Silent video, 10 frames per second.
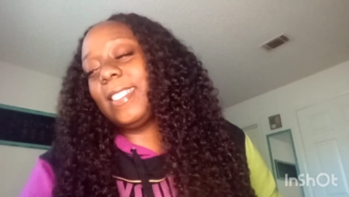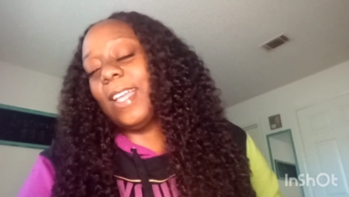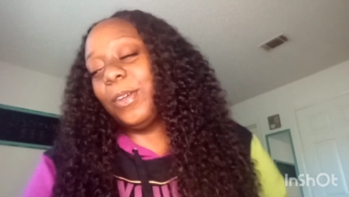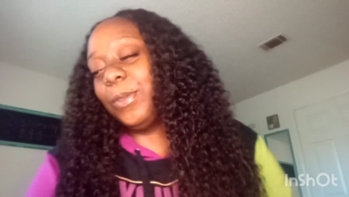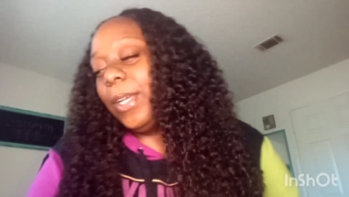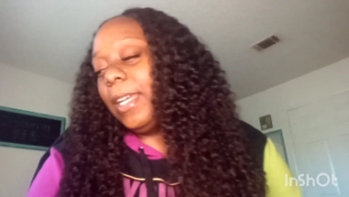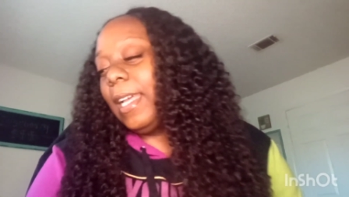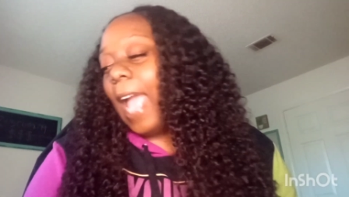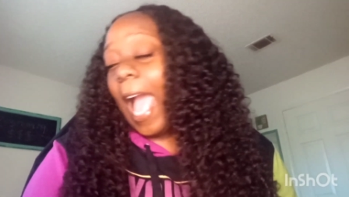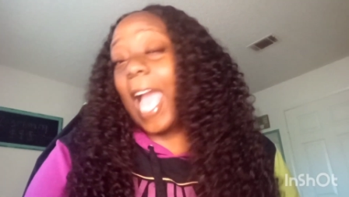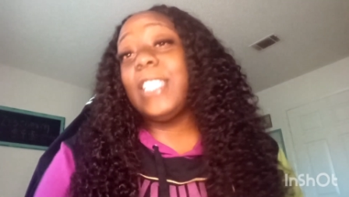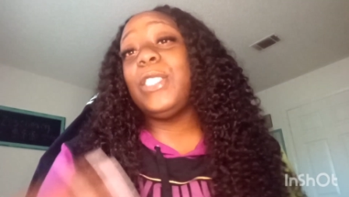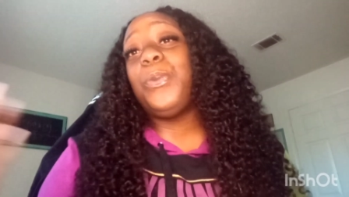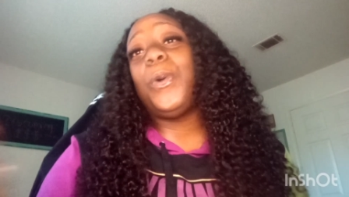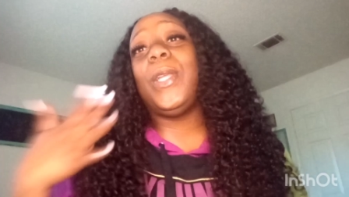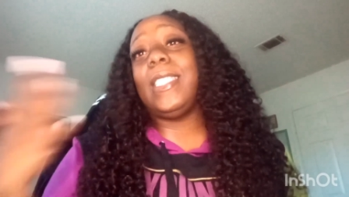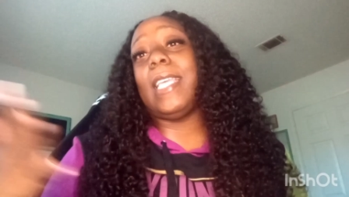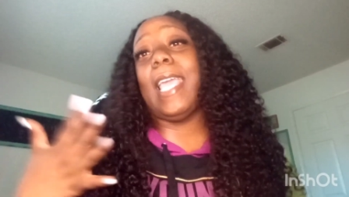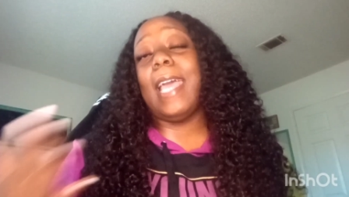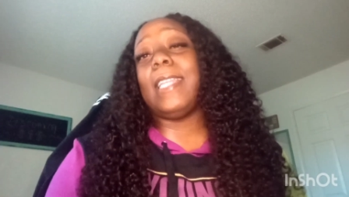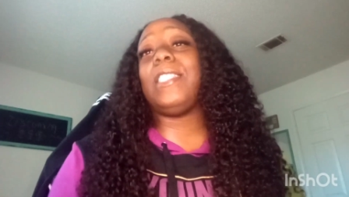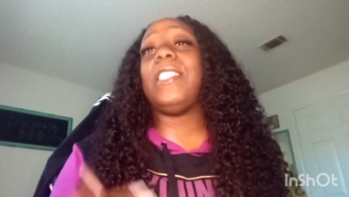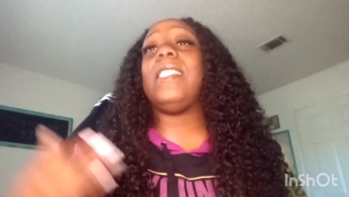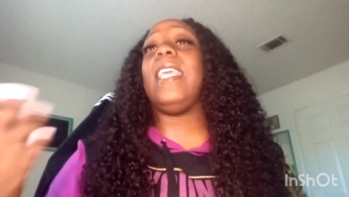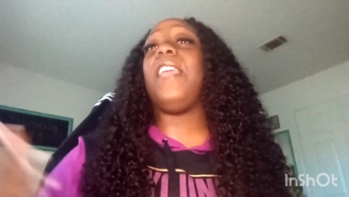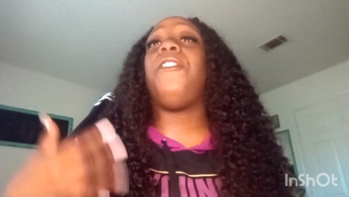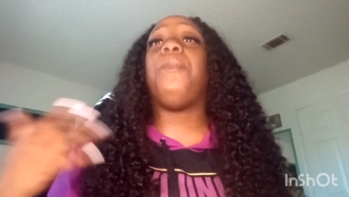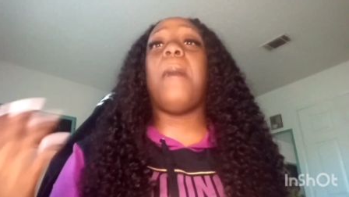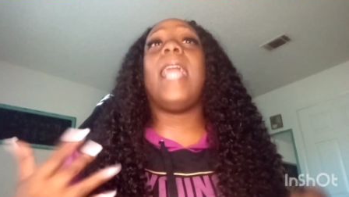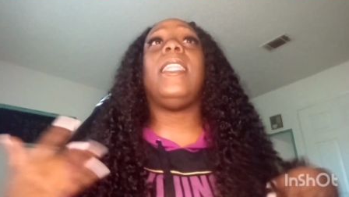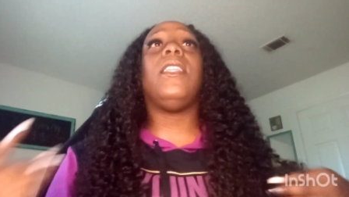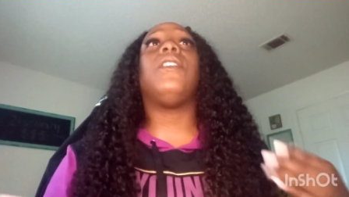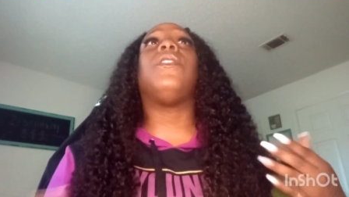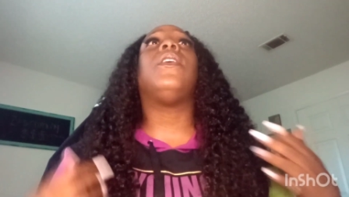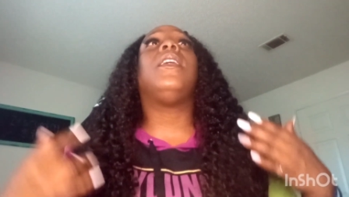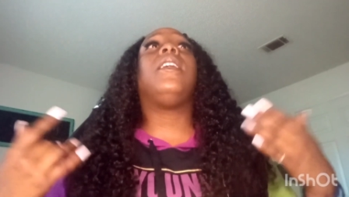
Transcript: So I just wanted to kind of just give my